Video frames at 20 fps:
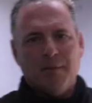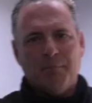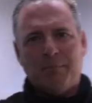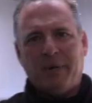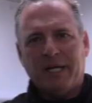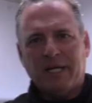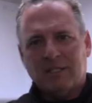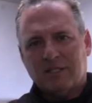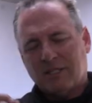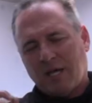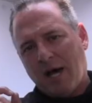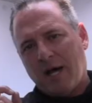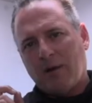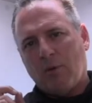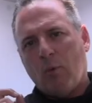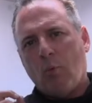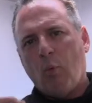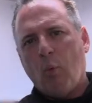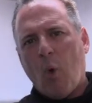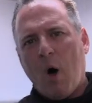but it's got
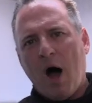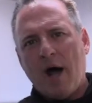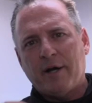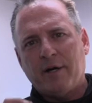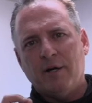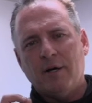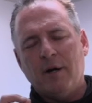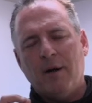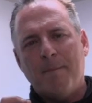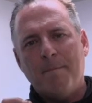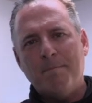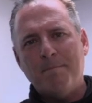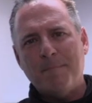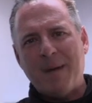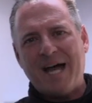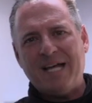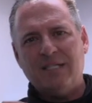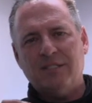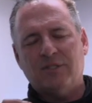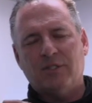a water
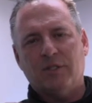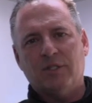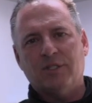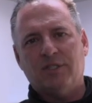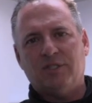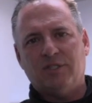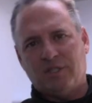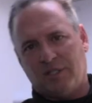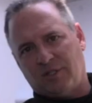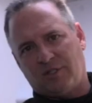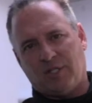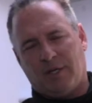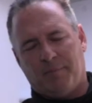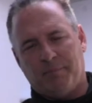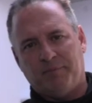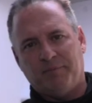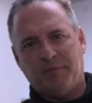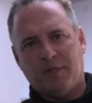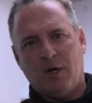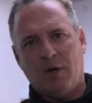miser
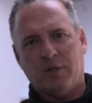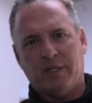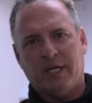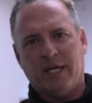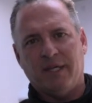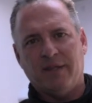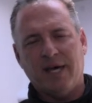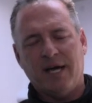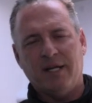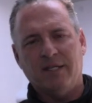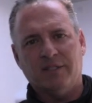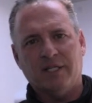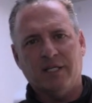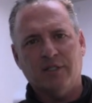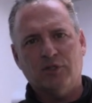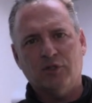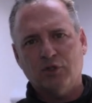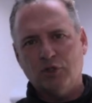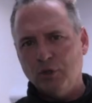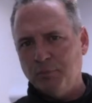system. Okay, that is
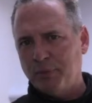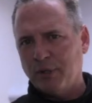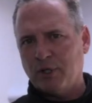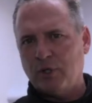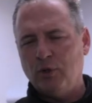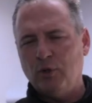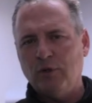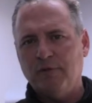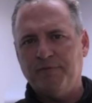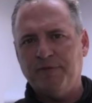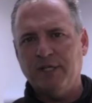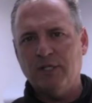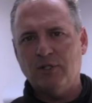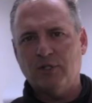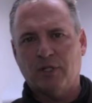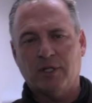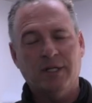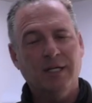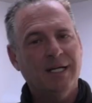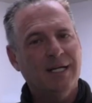a super cool
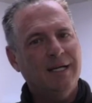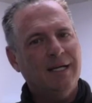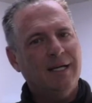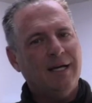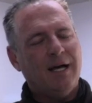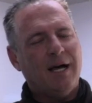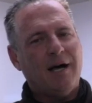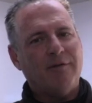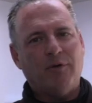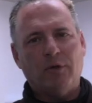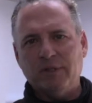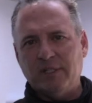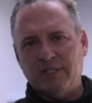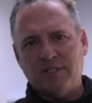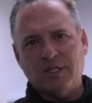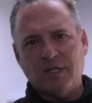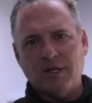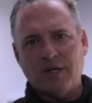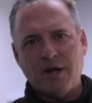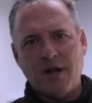feature. I've only
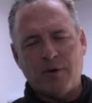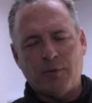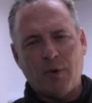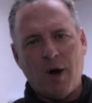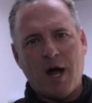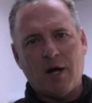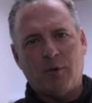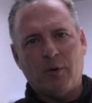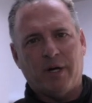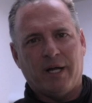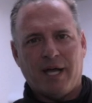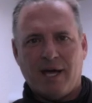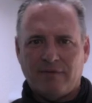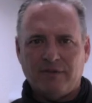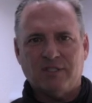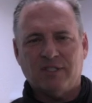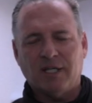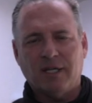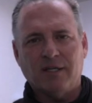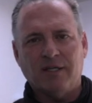seen it on Rockwood, I
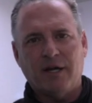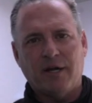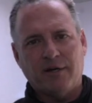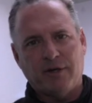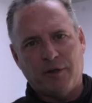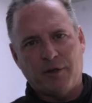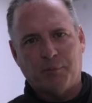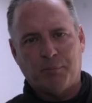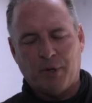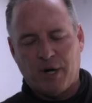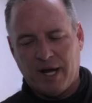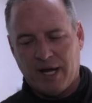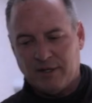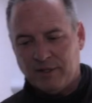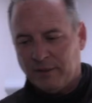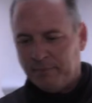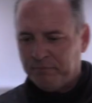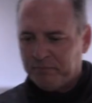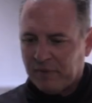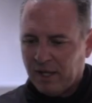haven't seen it on another
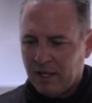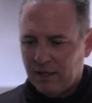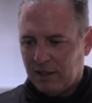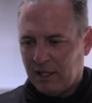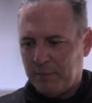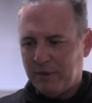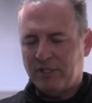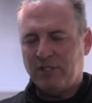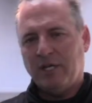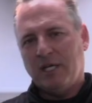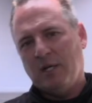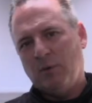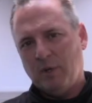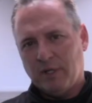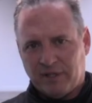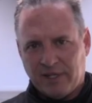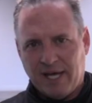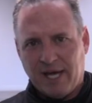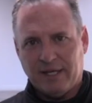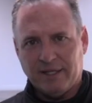brand. Let me tell you
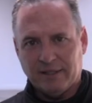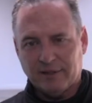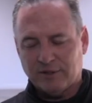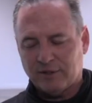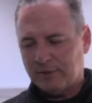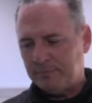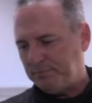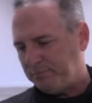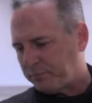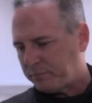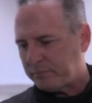what that is.